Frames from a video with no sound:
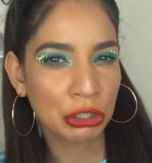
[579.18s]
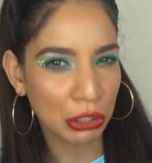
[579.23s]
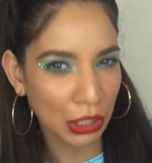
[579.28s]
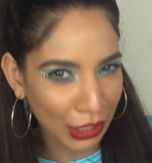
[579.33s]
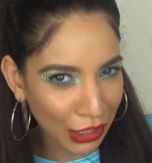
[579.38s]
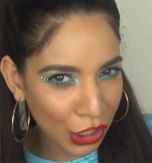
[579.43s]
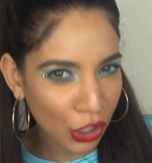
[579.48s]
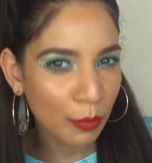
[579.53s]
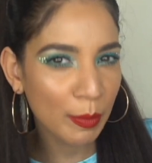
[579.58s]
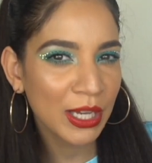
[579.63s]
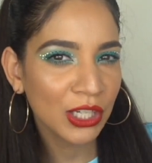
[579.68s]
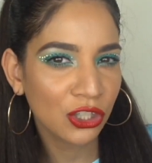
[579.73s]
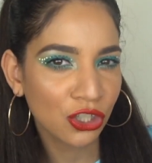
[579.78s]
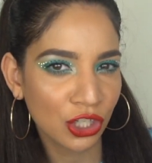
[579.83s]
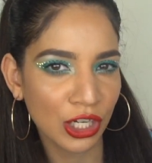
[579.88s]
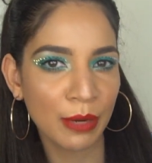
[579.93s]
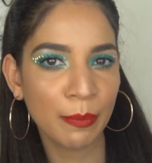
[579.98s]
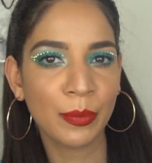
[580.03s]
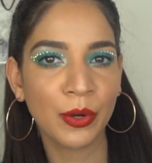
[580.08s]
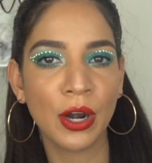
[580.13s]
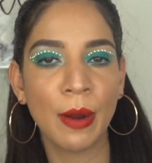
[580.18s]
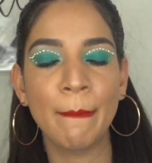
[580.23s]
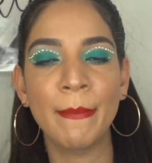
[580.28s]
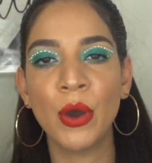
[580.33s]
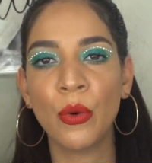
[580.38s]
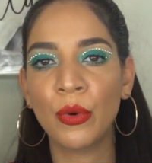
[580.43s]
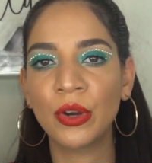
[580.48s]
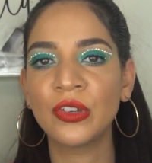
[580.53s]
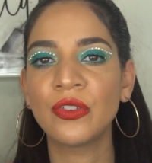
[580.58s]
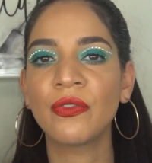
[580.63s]
a little bit cheaper,
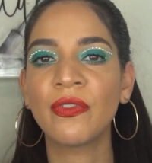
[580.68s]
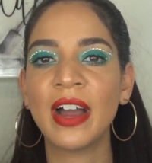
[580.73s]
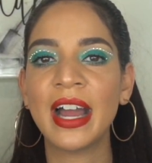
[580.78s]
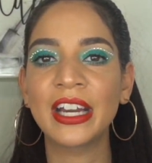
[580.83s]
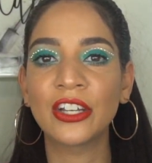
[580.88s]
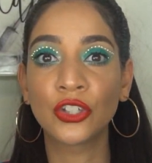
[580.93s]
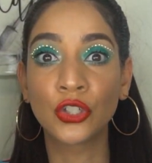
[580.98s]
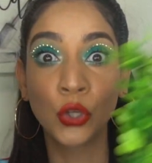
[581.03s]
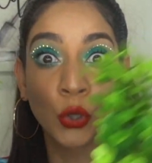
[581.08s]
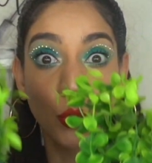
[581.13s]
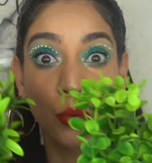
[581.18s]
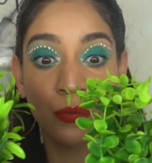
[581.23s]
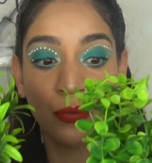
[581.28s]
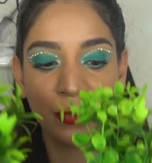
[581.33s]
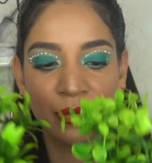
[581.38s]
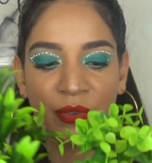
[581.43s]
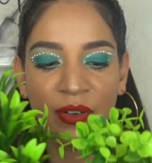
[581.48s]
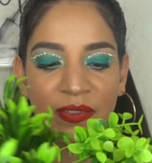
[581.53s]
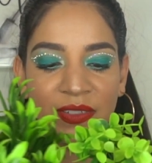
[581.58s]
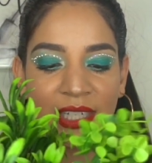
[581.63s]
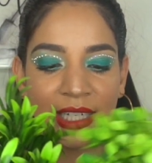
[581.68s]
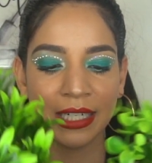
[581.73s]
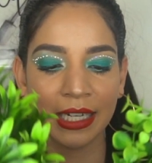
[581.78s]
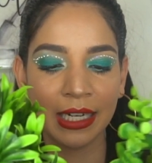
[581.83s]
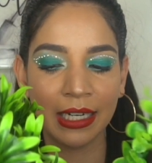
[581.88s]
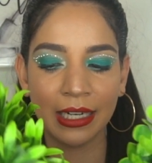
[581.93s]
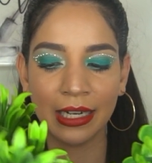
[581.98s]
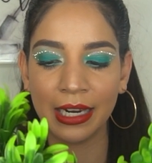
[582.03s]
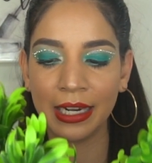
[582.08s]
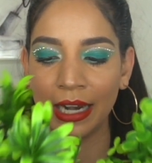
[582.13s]
but when you find 2 for
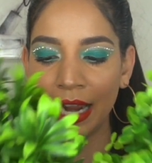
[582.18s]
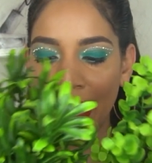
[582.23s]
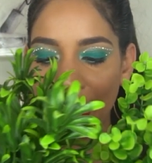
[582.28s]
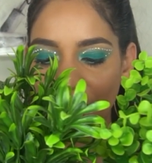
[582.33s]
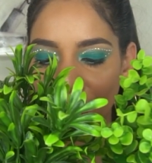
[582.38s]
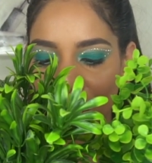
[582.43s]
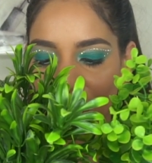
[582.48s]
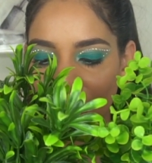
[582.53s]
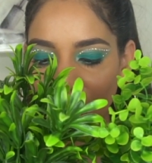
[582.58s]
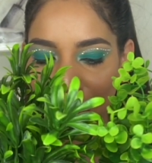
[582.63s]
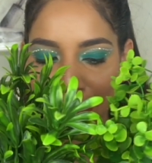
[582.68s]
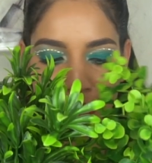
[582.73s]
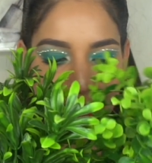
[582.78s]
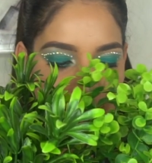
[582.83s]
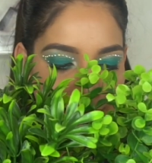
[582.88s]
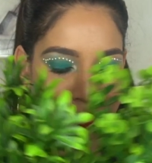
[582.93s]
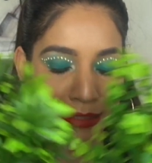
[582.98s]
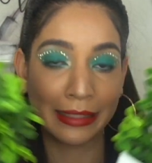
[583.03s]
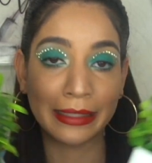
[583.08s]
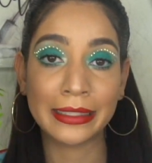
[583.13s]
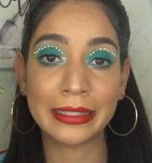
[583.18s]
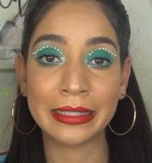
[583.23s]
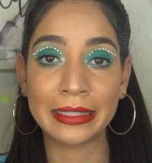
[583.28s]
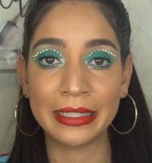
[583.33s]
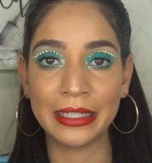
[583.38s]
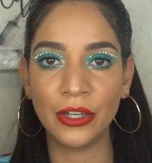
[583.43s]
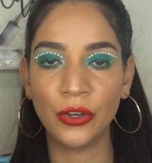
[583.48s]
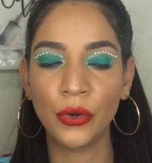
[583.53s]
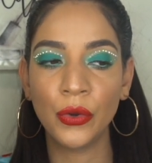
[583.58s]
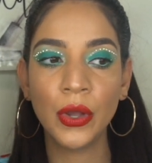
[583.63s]
$15.99, I think that's a
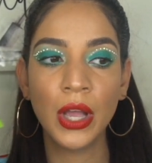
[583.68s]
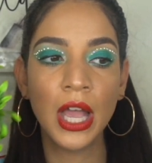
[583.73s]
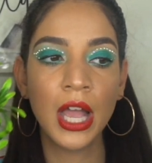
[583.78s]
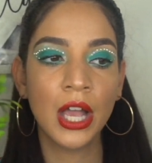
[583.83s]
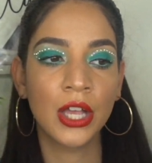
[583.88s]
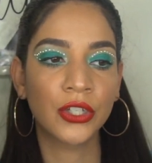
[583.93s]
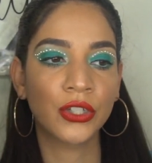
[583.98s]
steal.